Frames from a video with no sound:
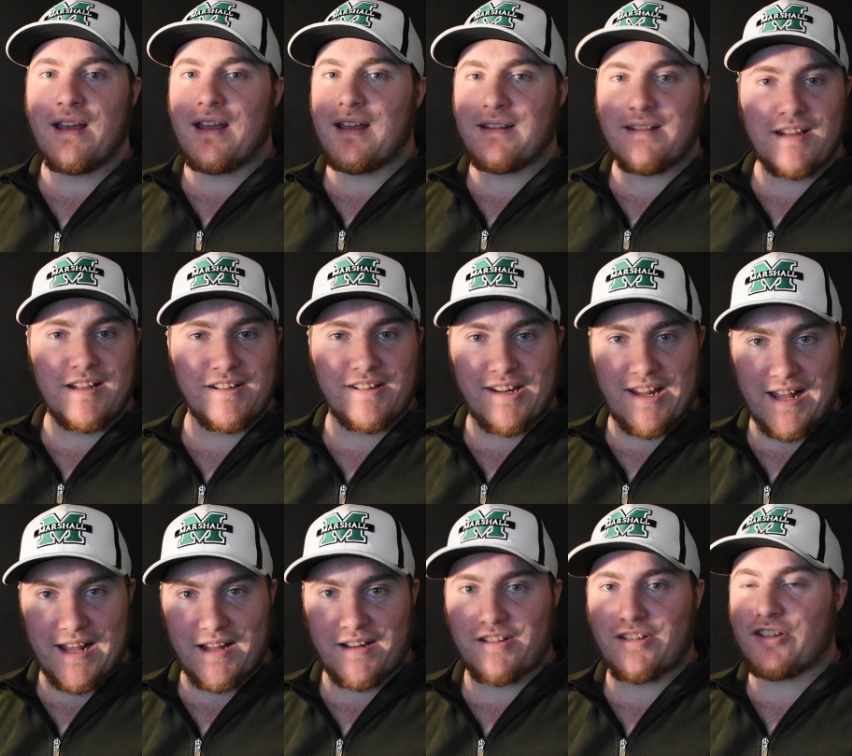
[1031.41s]
In this
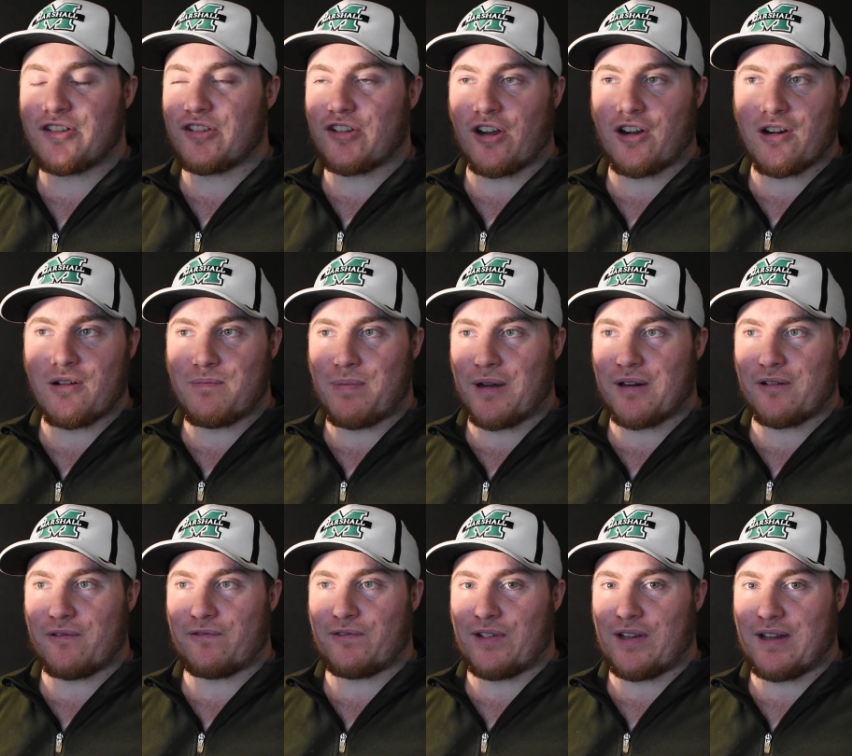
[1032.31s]
case, Star
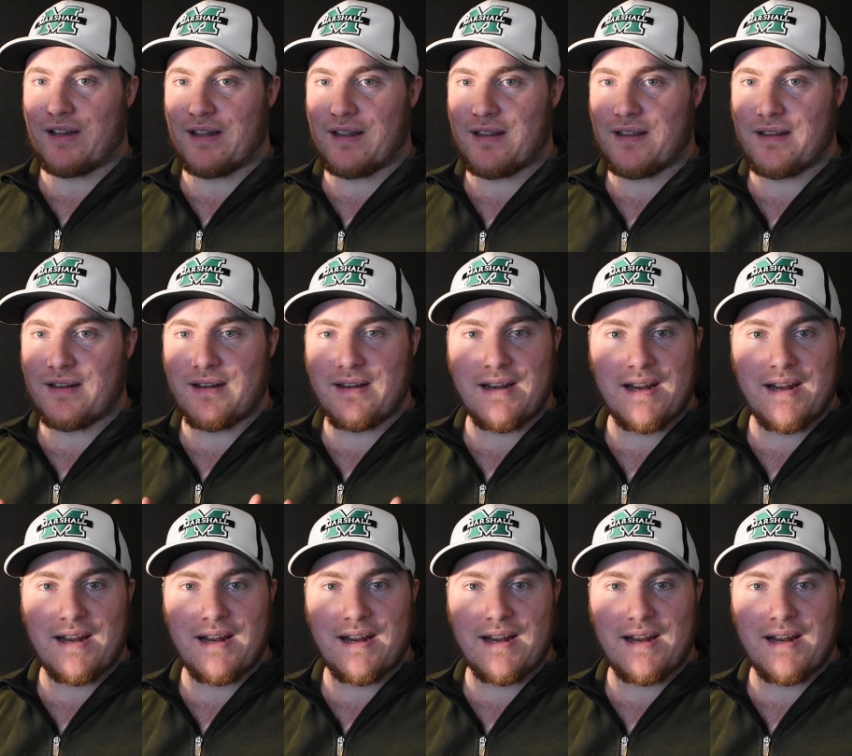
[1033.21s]
Butterfly